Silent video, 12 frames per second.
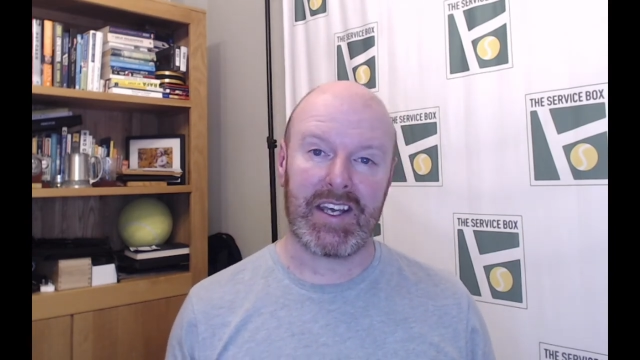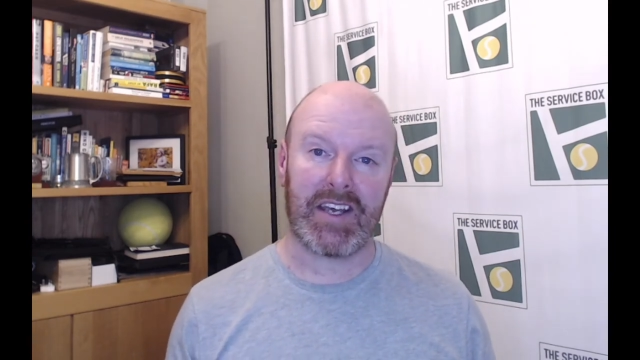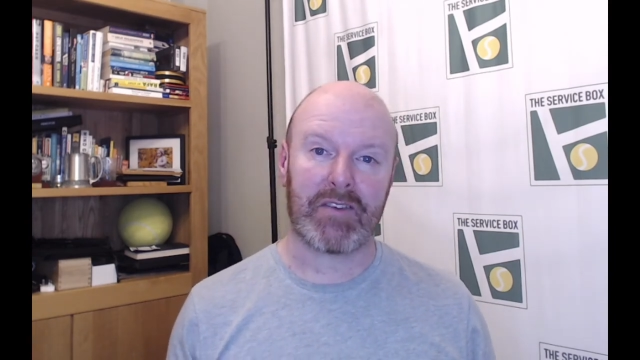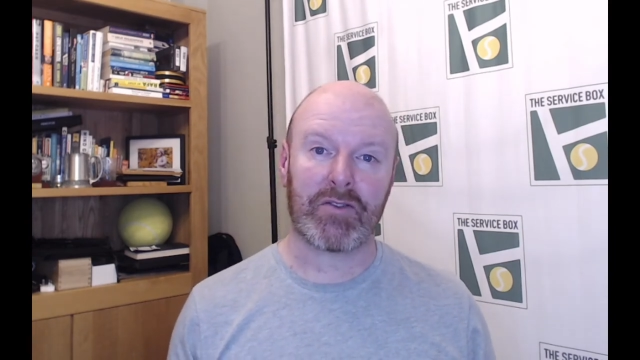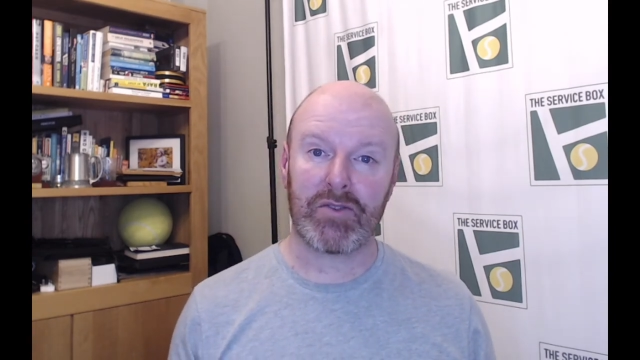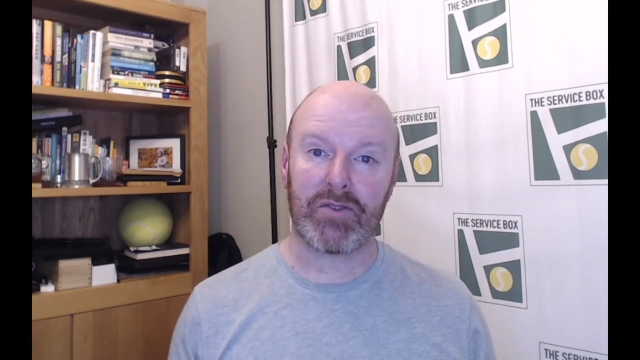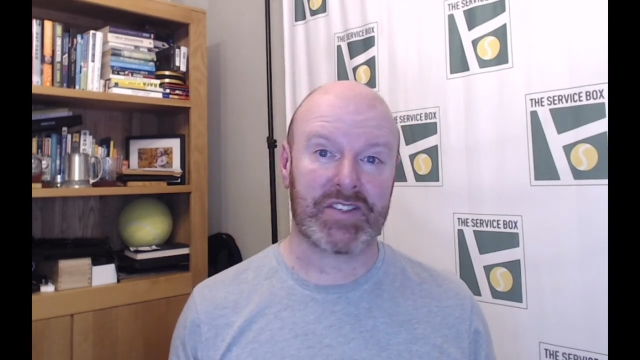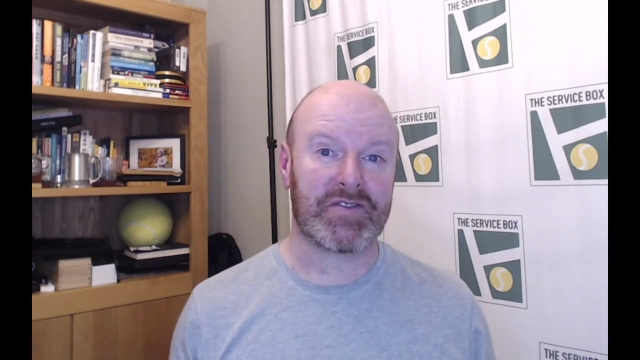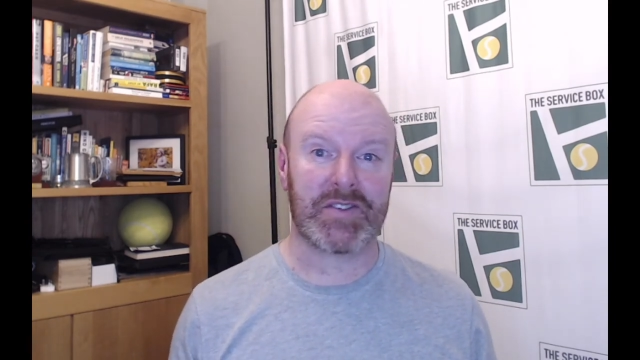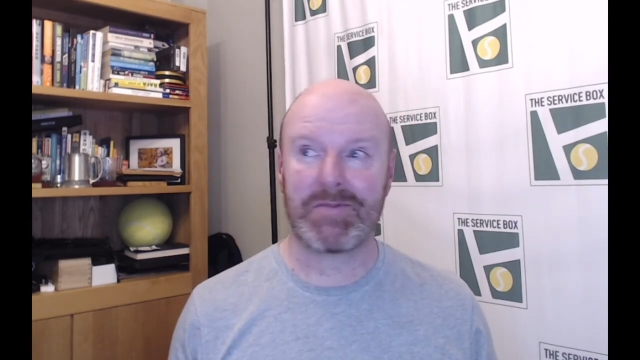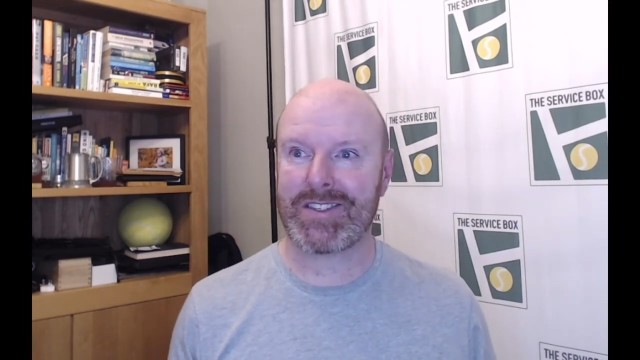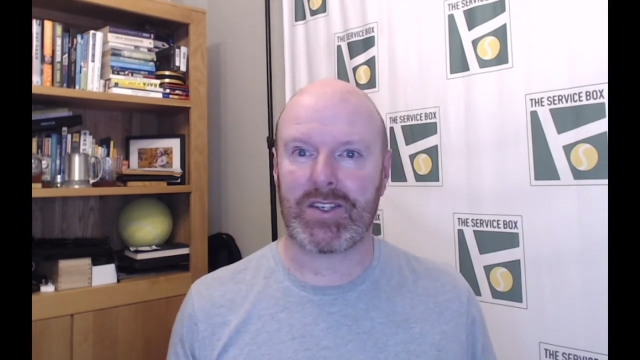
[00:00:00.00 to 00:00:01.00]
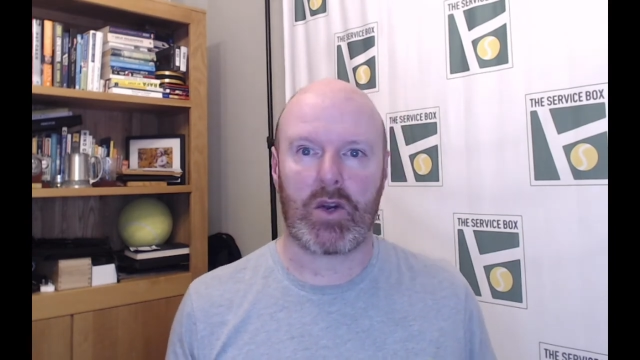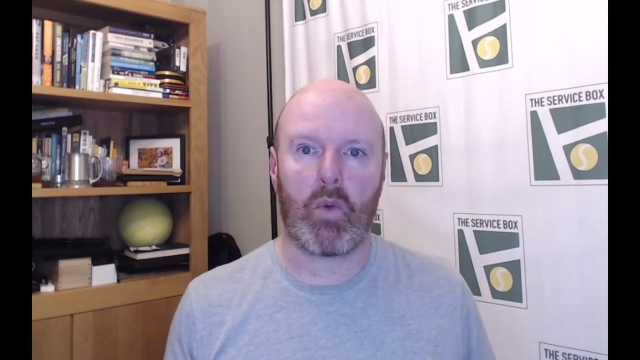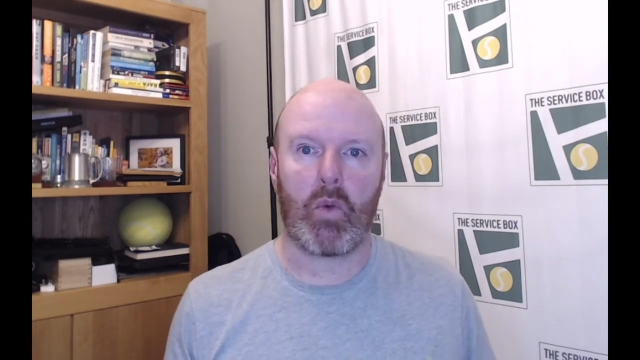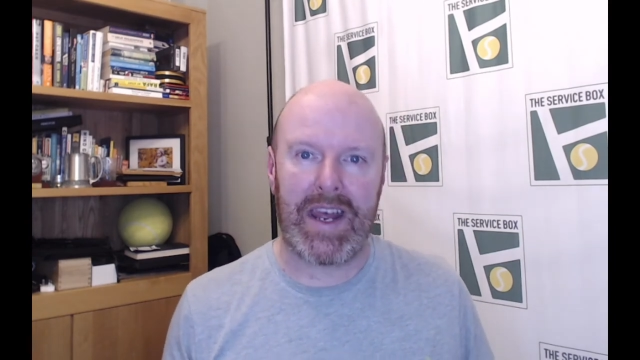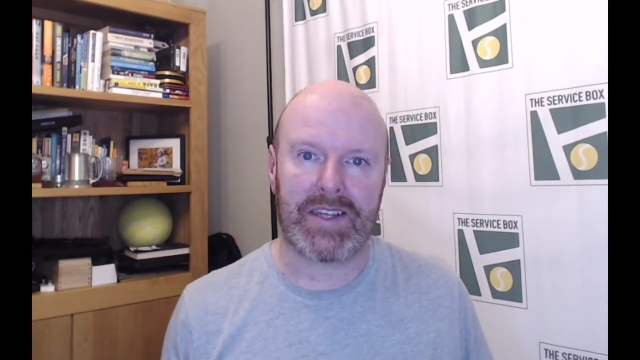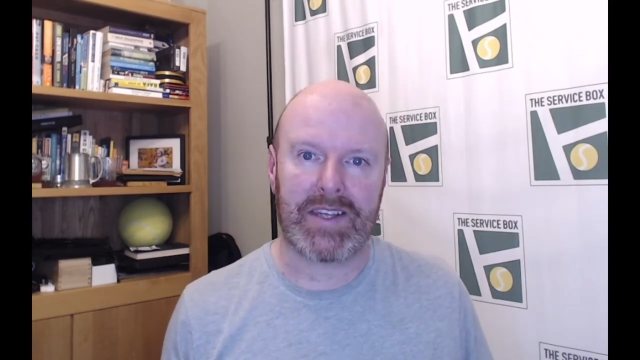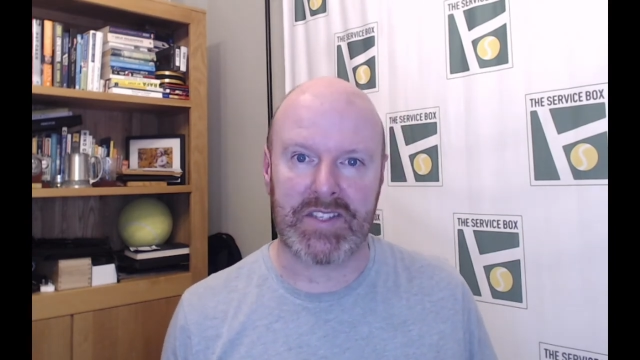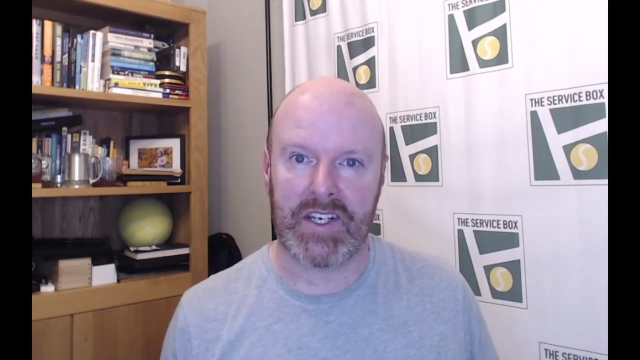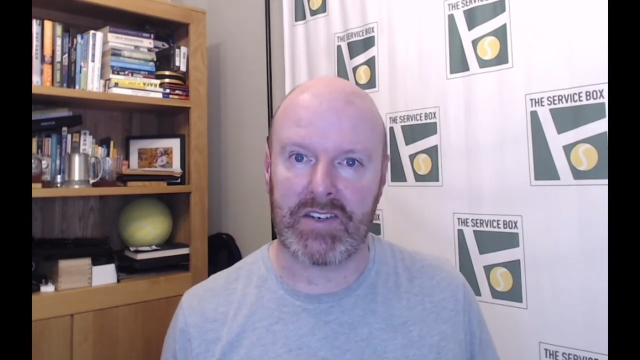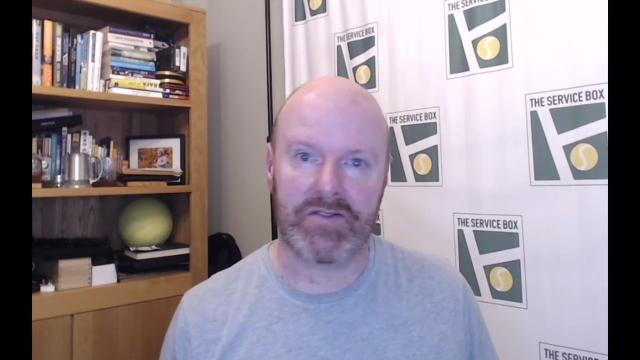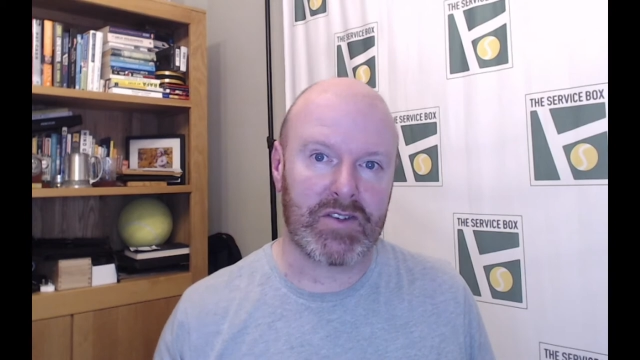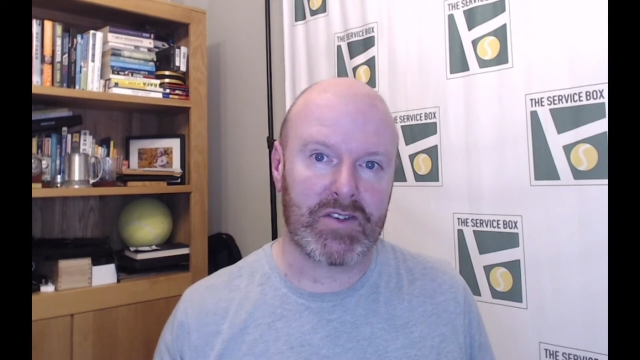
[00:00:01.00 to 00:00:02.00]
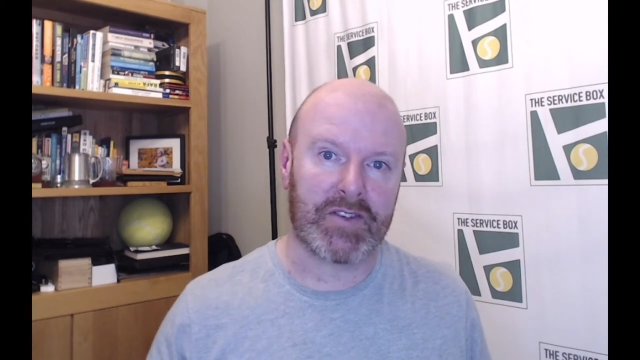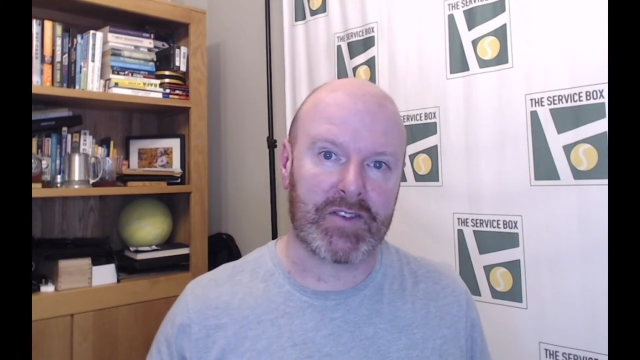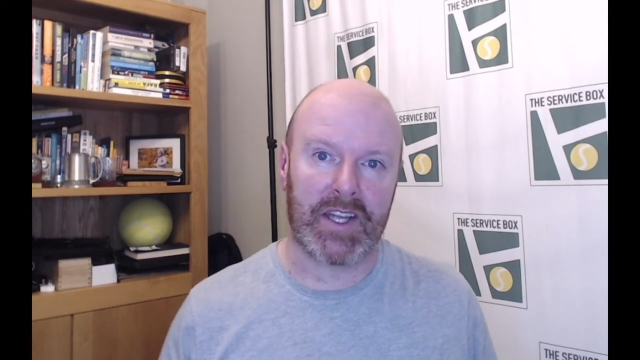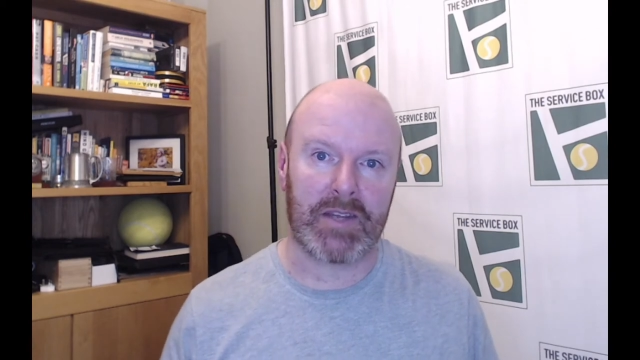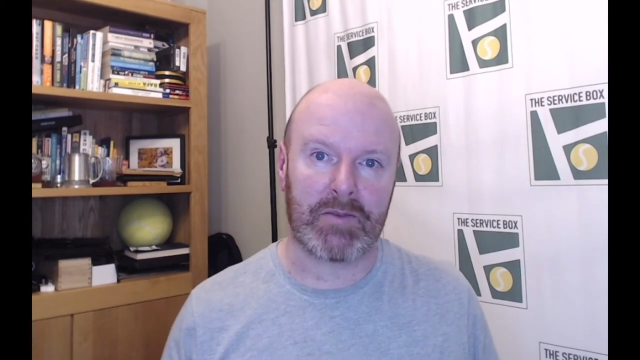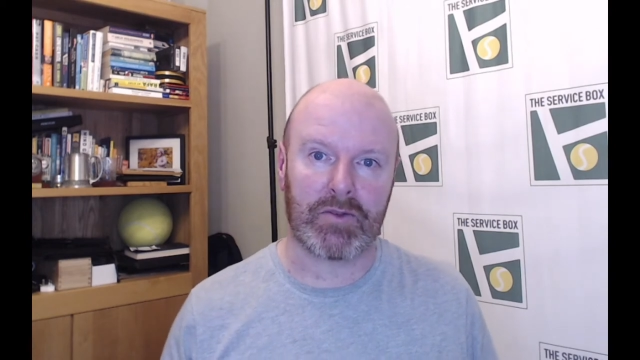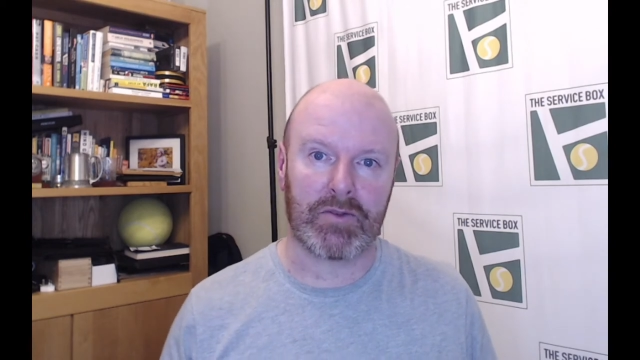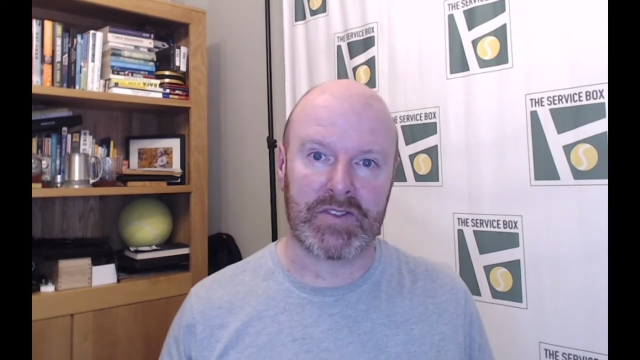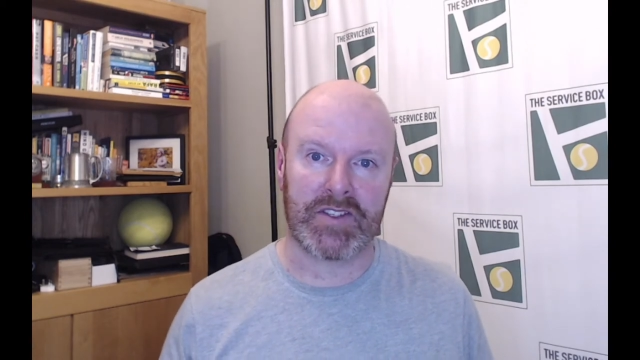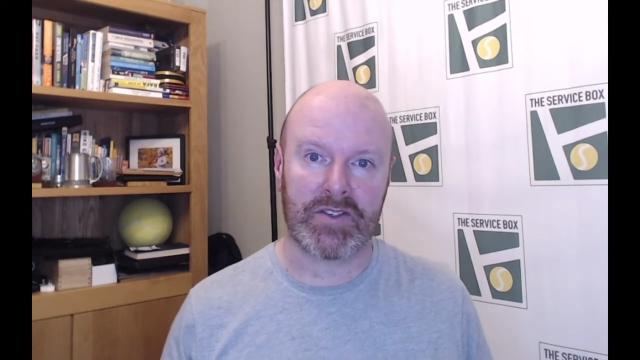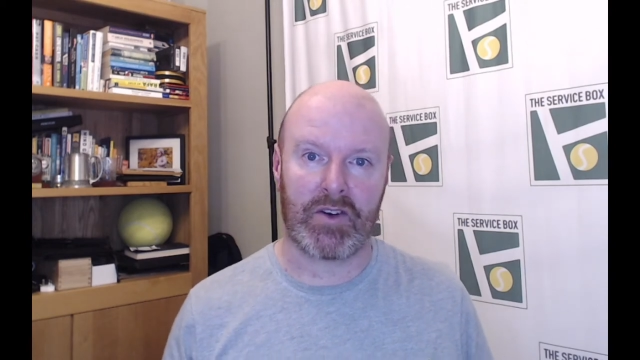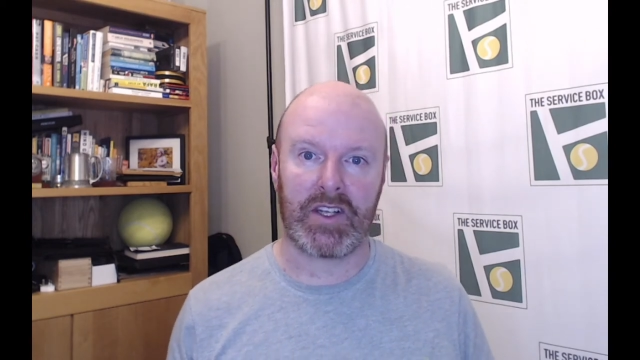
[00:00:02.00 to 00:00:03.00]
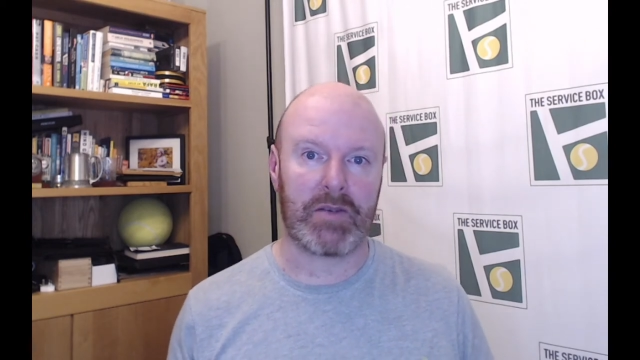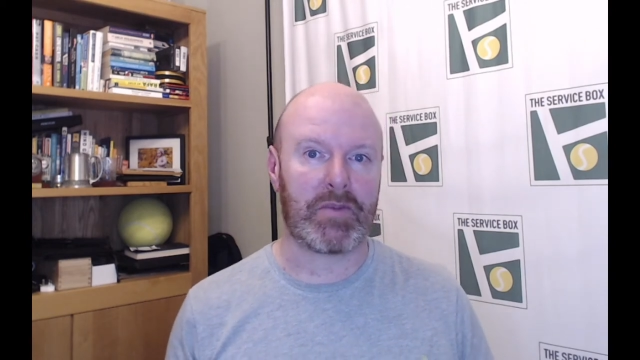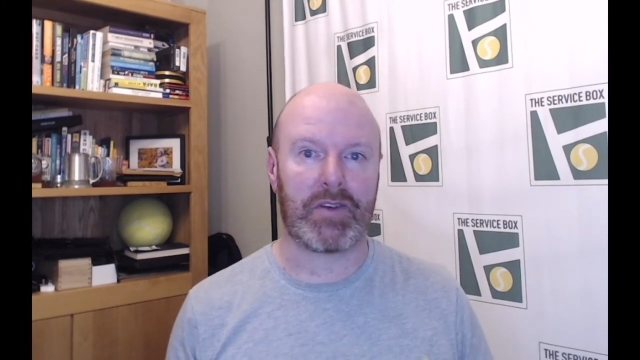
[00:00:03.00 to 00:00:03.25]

Of course, if somebody's going to wet themselves, you have to let them go to the toilet.